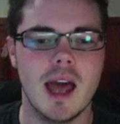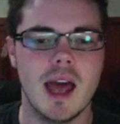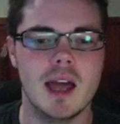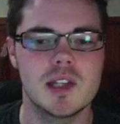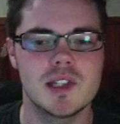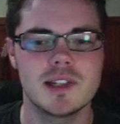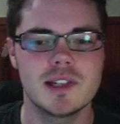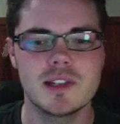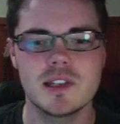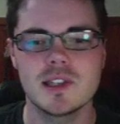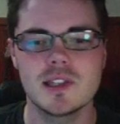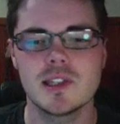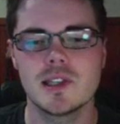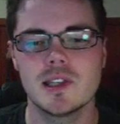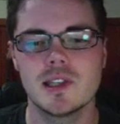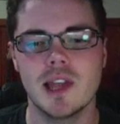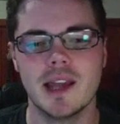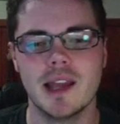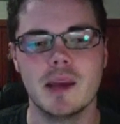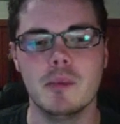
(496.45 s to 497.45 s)
Since this is
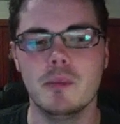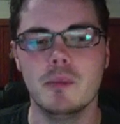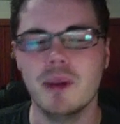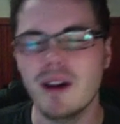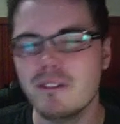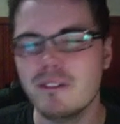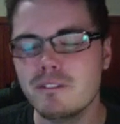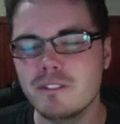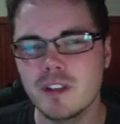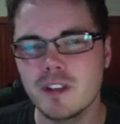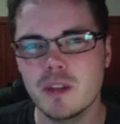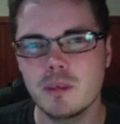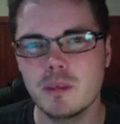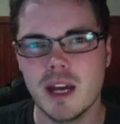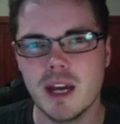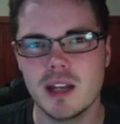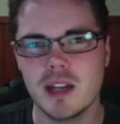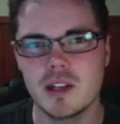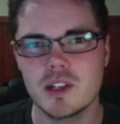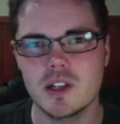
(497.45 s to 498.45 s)
like a buff for the
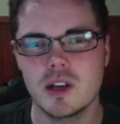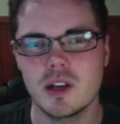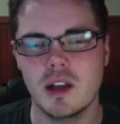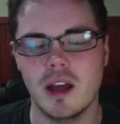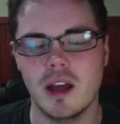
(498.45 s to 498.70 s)
patch,